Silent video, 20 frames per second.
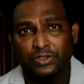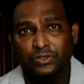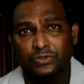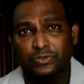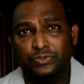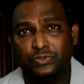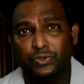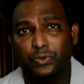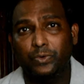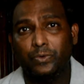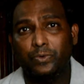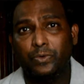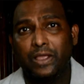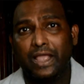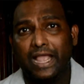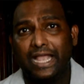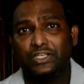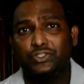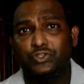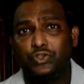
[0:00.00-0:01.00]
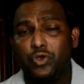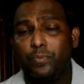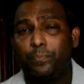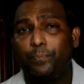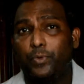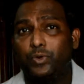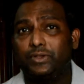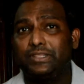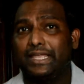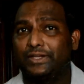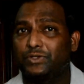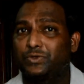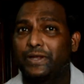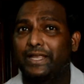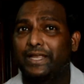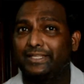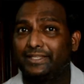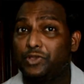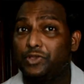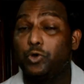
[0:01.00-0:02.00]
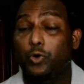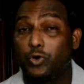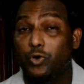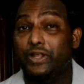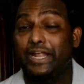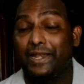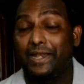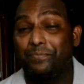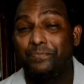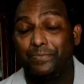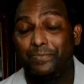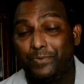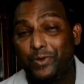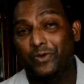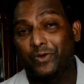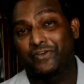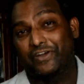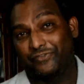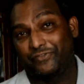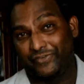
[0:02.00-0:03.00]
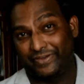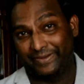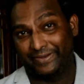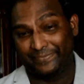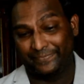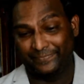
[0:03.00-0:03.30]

So as you put that together, you're going to get a bibliography,